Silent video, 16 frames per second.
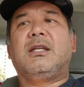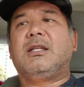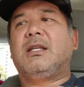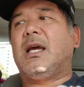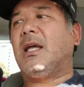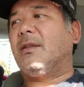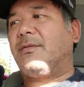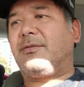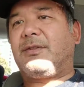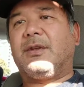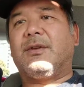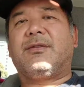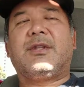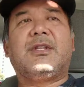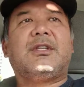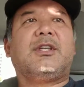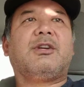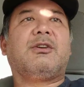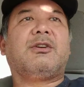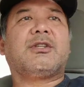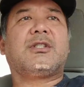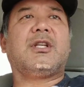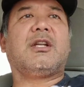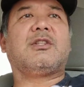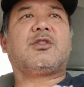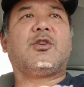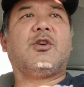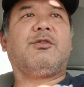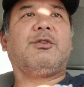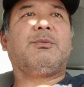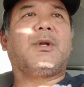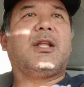Yeah, the interior is not as
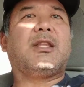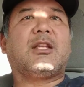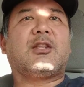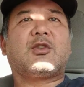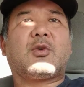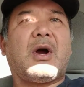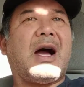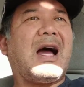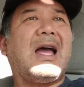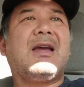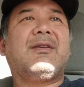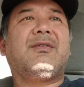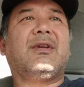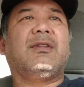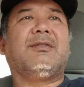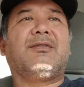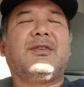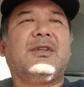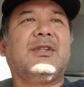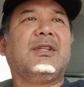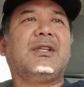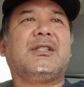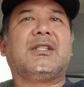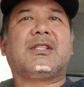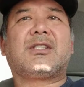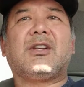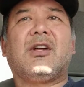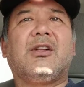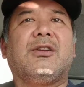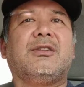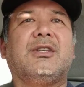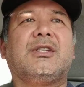goofy, but the drive and the feeling and the
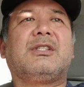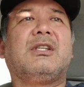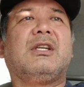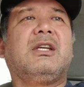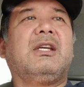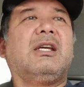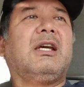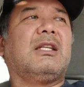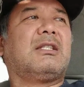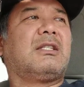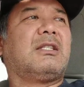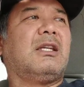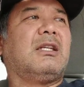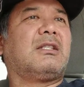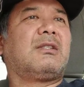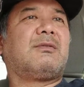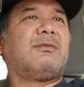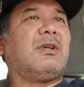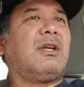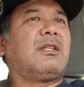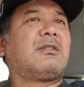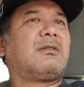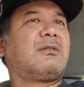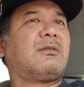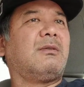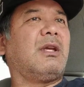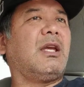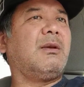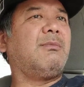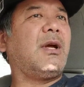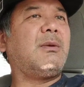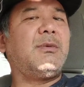solidness,
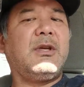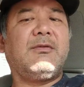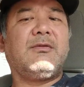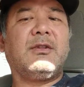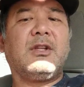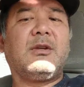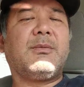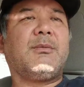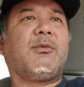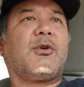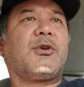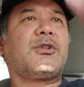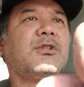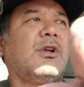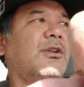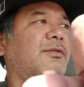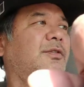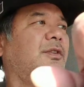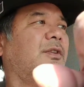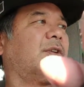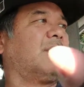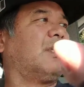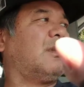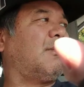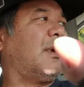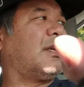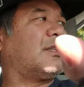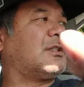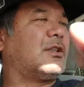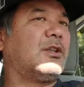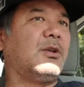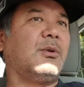it may be even a little bit more solid feeling than the
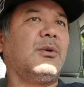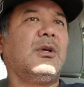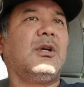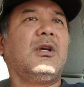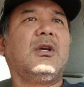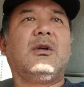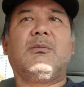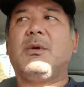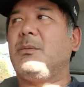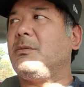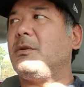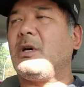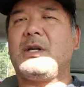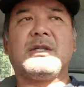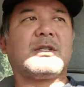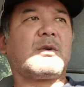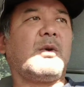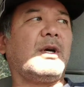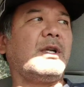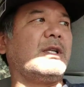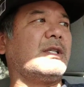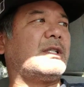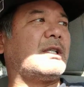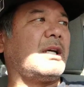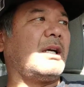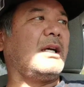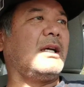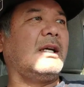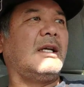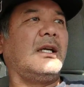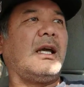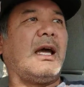Mazda 2. Maybe not as quite as
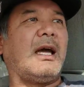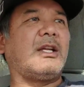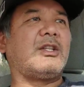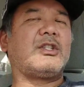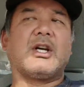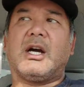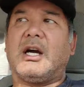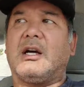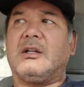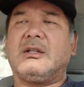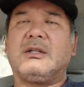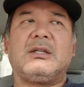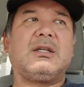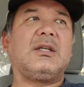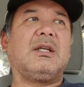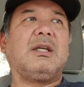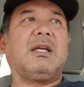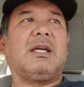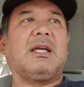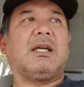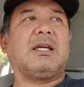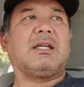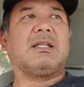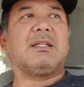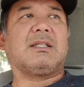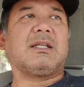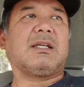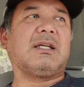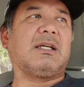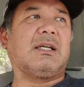agile and